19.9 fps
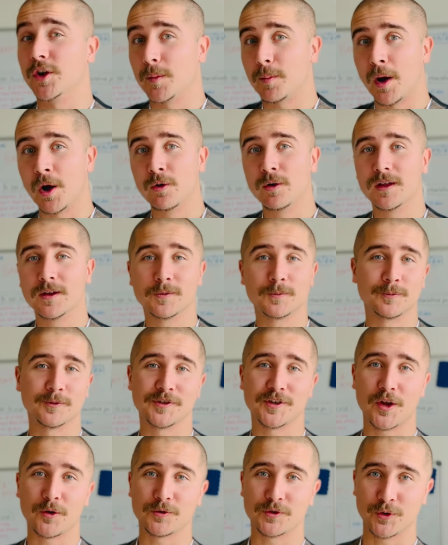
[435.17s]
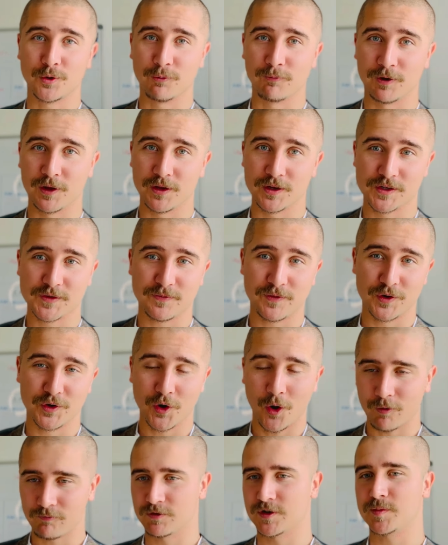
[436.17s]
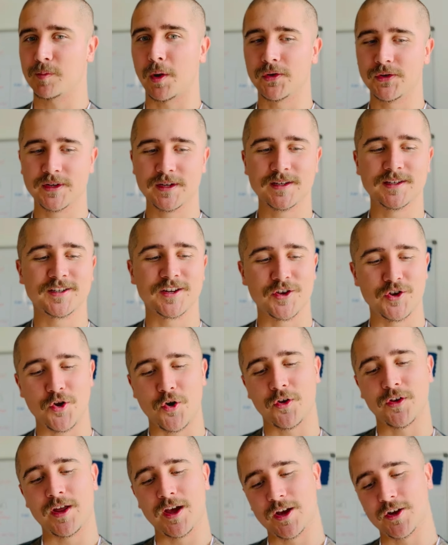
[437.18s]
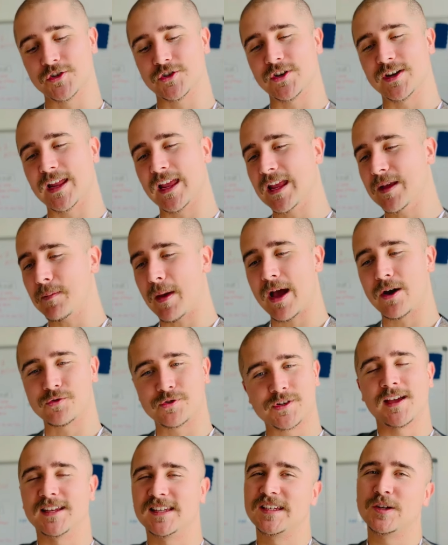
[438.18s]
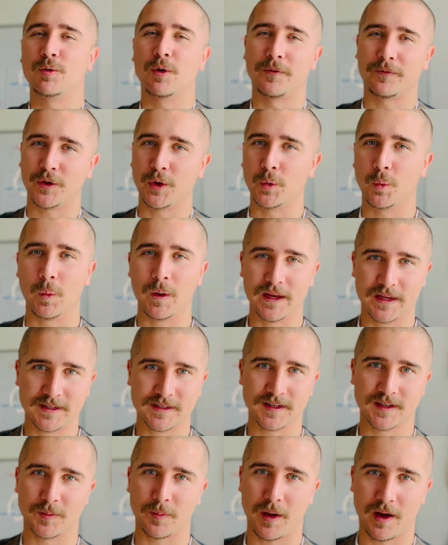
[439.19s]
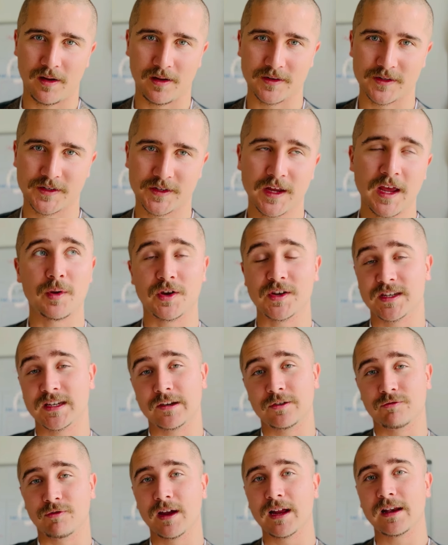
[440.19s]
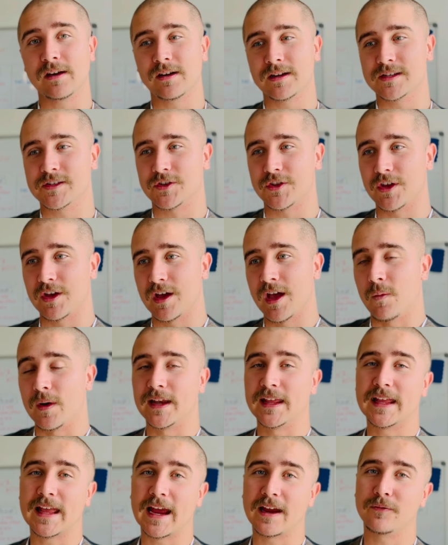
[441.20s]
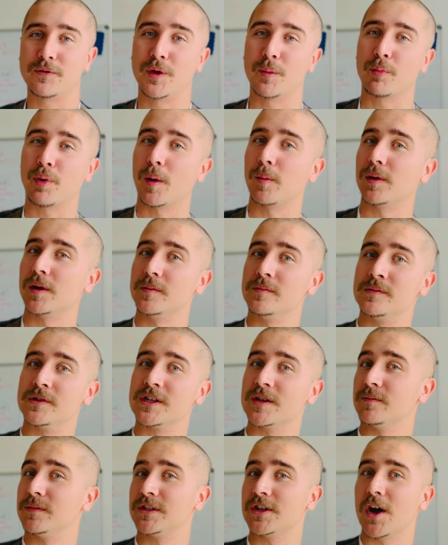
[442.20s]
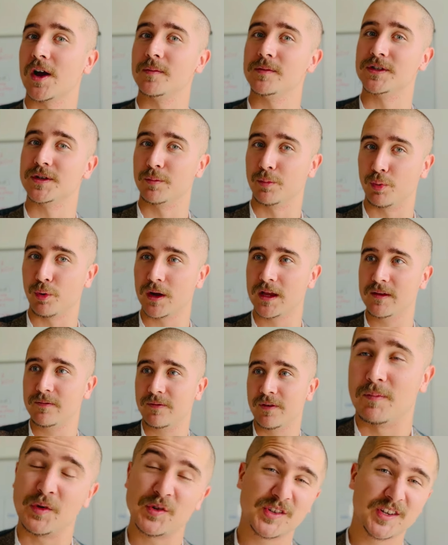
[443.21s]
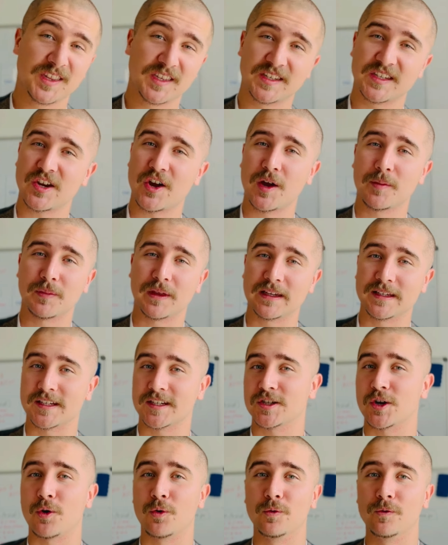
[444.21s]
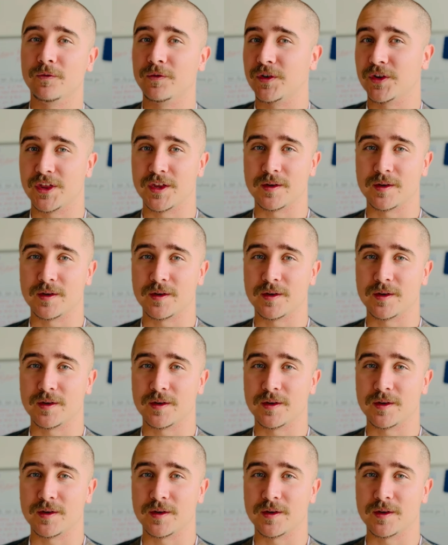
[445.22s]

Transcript: Napoleon was notorious for not responding to non-urgent emails until a few weeks had passed because he had realized that when he only gave the problem some time to breathe, most of the time they solved